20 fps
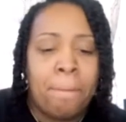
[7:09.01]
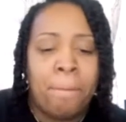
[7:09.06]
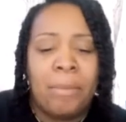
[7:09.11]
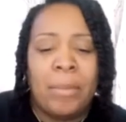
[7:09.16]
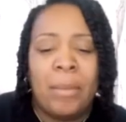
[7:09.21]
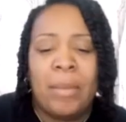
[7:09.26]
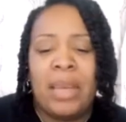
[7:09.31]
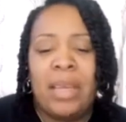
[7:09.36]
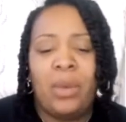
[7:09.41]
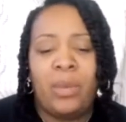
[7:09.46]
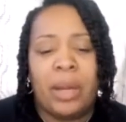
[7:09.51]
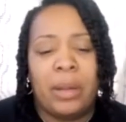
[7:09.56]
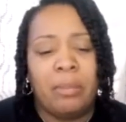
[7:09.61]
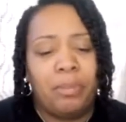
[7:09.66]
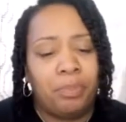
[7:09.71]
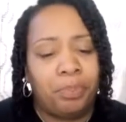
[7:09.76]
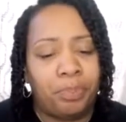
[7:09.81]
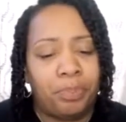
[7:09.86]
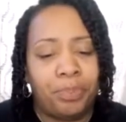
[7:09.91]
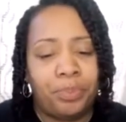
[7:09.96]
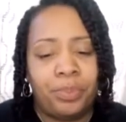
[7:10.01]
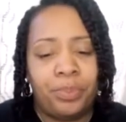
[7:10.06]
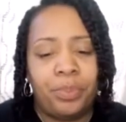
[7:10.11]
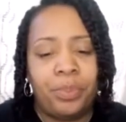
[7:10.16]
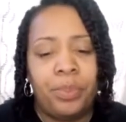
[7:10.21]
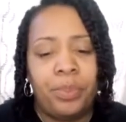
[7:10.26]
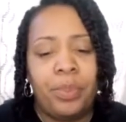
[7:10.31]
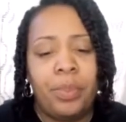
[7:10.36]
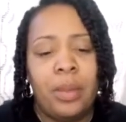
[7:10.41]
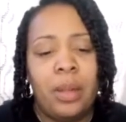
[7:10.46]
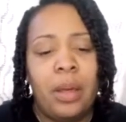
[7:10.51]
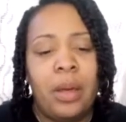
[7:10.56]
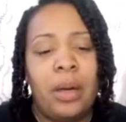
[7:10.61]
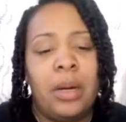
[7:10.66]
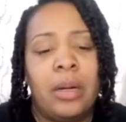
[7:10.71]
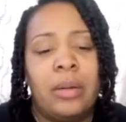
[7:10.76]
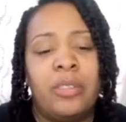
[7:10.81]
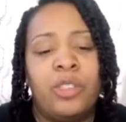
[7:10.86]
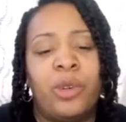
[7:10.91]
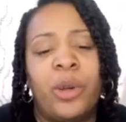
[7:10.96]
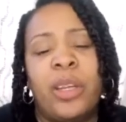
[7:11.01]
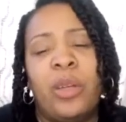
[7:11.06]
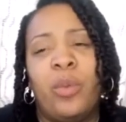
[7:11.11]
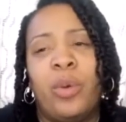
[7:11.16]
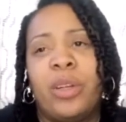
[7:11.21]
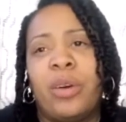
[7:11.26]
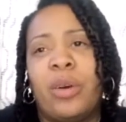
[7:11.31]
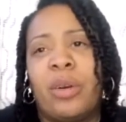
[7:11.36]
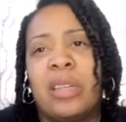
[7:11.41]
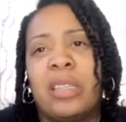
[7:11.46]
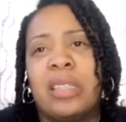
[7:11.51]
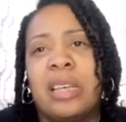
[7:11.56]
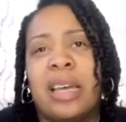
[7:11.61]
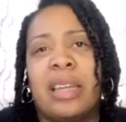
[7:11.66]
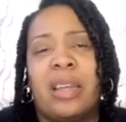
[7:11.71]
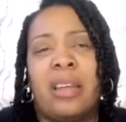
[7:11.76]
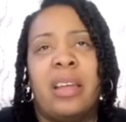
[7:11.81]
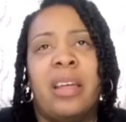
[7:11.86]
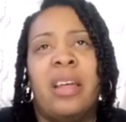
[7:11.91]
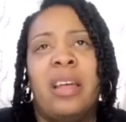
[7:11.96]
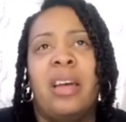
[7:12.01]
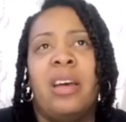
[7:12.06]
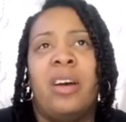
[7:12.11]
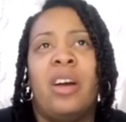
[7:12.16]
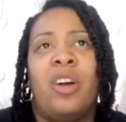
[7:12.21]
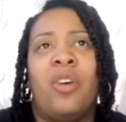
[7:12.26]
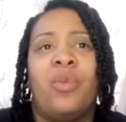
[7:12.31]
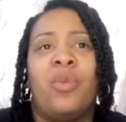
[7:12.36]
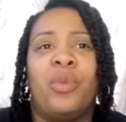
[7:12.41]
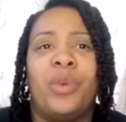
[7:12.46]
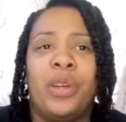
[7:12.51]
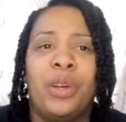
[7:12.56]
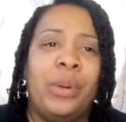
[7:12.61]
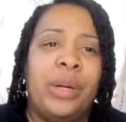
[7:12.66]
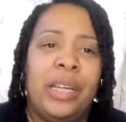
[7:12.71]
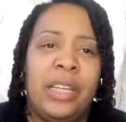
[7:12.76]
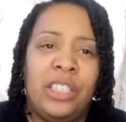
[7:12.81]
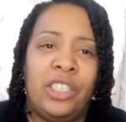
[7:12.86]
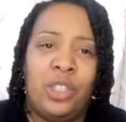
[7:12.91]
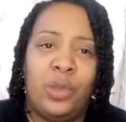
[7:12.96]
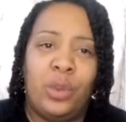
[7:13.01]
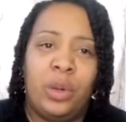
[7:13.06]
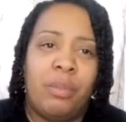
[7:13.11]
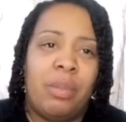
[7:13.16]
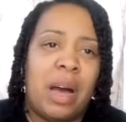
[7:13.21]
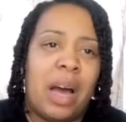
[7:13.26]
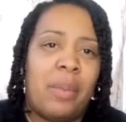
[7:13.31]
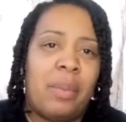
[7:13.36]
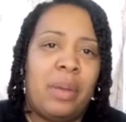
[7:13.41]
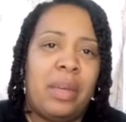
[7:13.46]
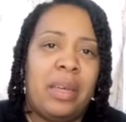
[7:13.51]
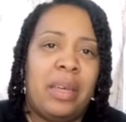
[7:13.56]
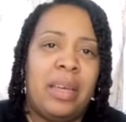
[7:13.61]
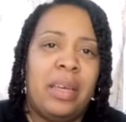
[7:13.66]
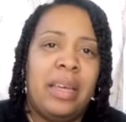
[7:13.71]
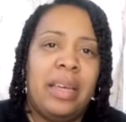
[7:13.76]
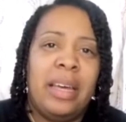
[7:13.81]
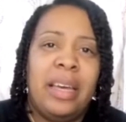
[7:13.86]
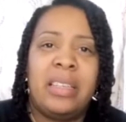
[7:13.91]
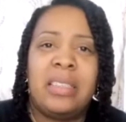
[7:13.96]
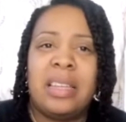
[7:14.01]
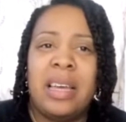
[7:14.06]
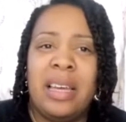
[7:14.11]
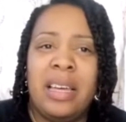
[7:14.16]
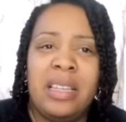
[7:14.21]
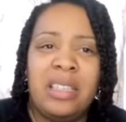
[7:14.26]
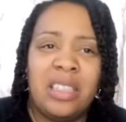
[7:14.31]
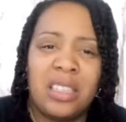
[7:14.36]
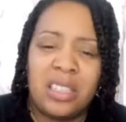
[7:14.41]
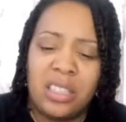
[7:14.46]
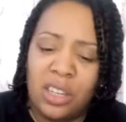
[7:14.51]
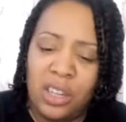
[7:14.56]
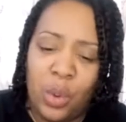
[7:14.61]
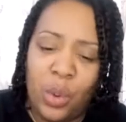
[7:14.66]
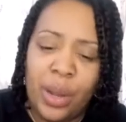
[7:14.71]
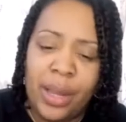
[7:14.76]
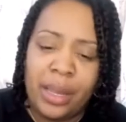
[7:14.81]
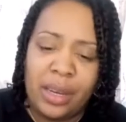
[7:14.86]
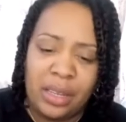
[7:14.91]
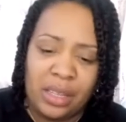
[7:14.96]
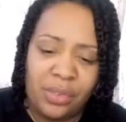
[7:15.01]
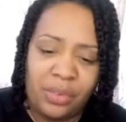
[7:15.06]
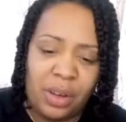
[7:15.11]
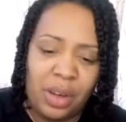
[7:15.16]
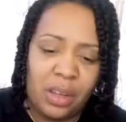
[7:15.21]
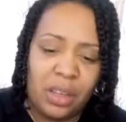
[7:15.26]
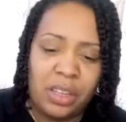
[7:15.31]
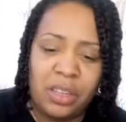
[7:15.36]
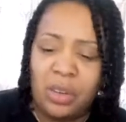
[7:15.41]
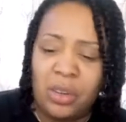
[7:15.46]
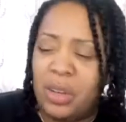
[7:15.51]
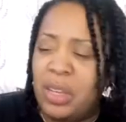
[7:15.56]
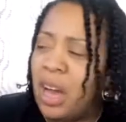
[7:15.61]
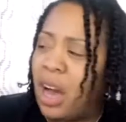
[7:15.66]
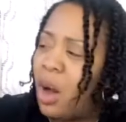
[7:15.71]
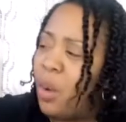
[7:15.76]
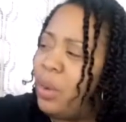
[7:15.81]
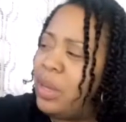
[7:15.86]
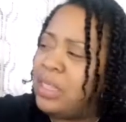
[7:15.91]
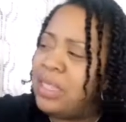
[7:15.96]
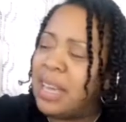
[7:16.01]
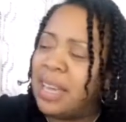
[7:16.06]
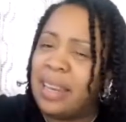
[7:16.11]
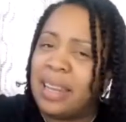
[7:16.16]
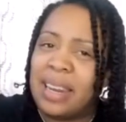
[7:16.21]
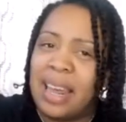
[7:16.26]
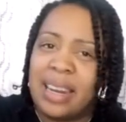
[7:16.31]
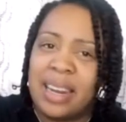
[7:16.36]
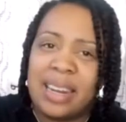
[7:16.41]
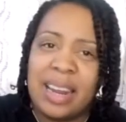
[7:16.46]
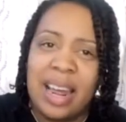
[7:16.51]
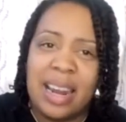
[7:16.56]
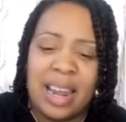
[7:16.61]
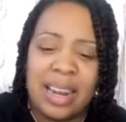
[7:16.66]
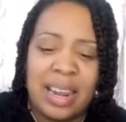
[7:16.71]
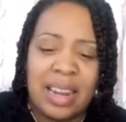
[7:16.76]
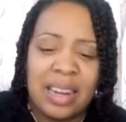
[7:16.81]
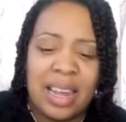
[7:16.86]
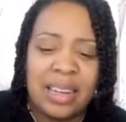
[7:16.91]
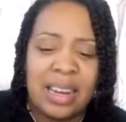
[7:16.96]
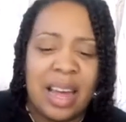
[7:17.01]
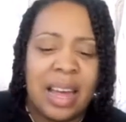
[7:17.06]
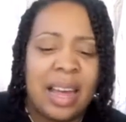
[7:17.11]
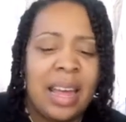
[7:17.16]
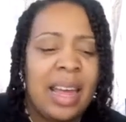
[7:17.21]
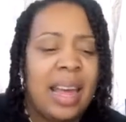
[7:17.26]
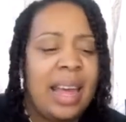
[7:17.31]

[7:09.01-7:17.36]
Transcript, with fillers: But anyway, uh, Trina went on to say that her real issue with Bobby is that he's just annoying as fuck. You know, he always yada, yada, yada, yada, yada, yada.